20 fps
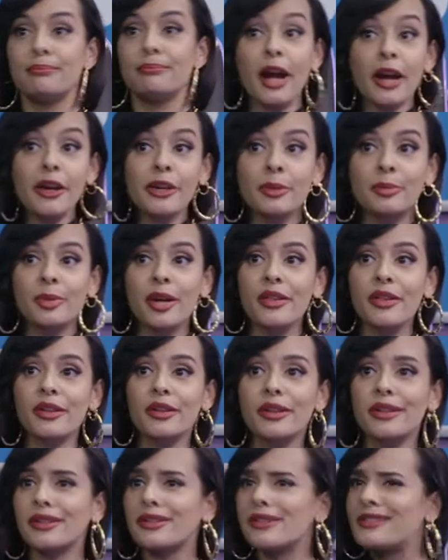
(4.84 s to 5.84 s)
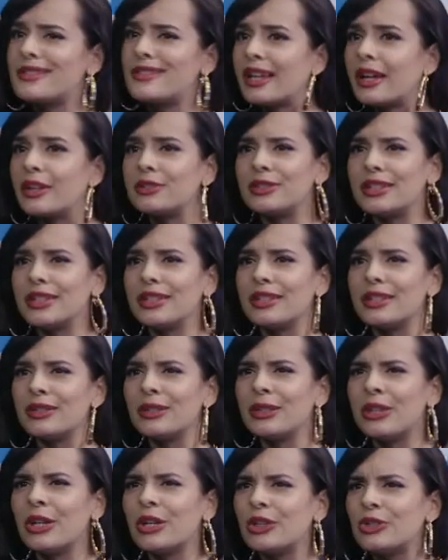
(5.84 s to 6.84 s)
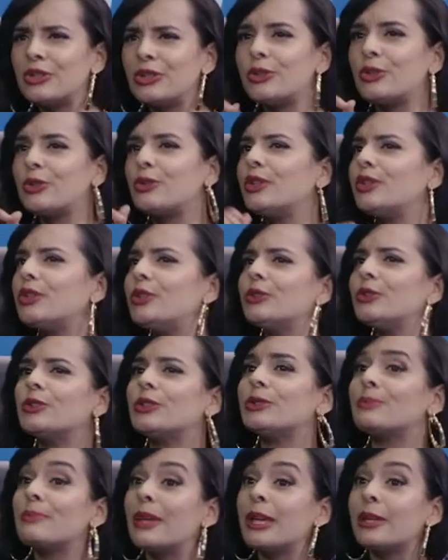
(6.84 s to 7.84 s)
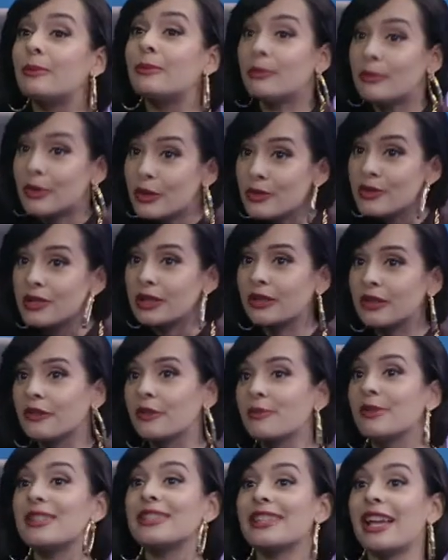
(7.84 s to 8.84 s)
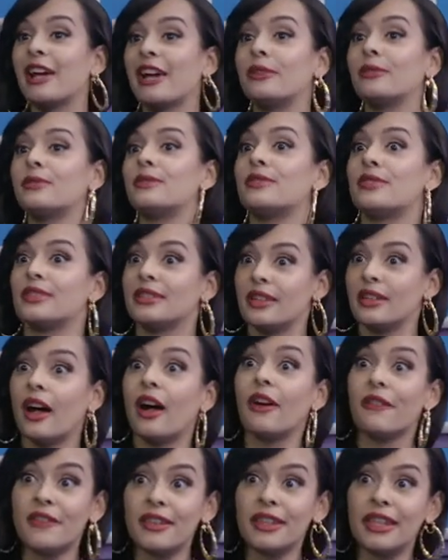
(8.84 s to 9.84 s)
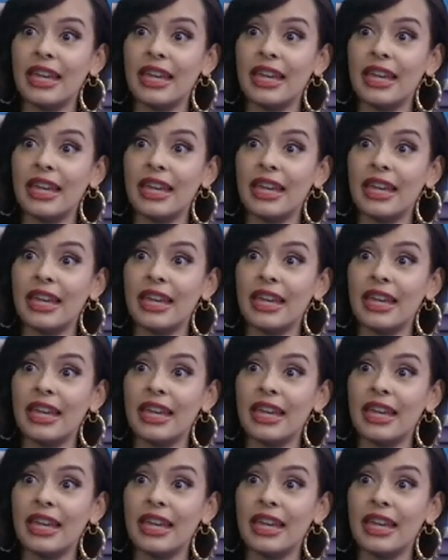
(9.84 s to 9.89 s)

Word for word: Mario Brothers? Zelda? Do you think you could make music from the sounds of the